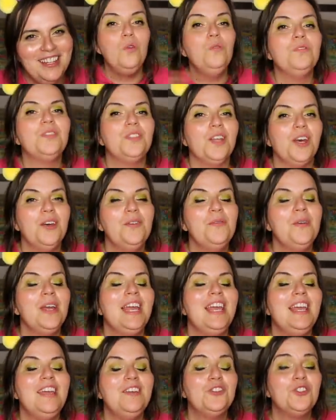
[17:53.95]
Also,
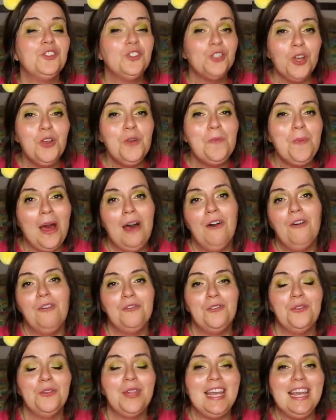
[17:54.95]
he is so
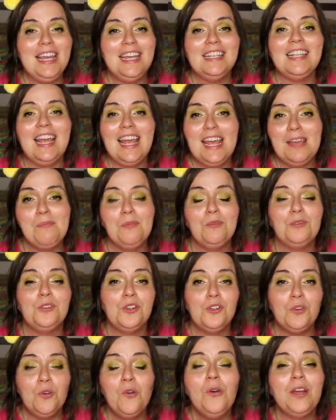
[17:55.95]
powerful that he is able to
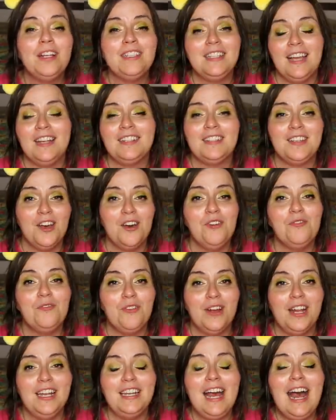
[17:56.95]
talk his ex
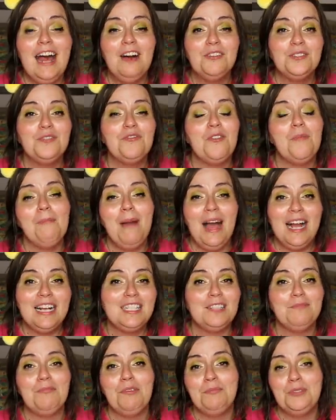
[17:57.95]
girlfriend out of a
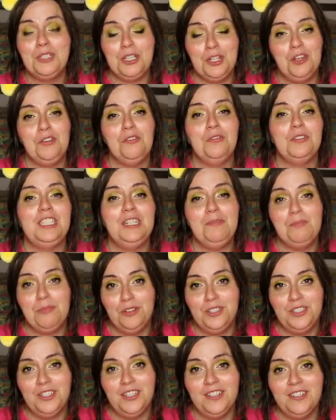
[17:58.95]
maximum security
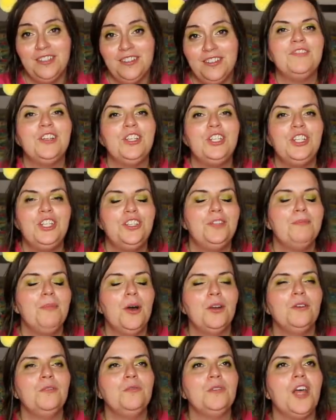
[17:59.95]
prison after she
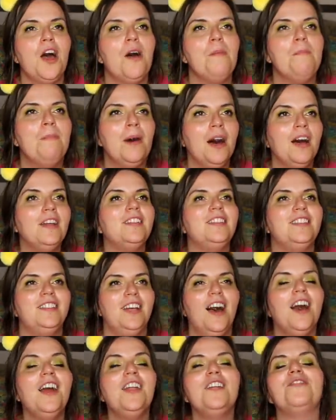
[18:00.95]
smuggles a butt
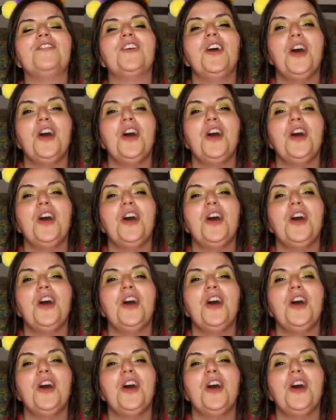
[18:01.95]
ton of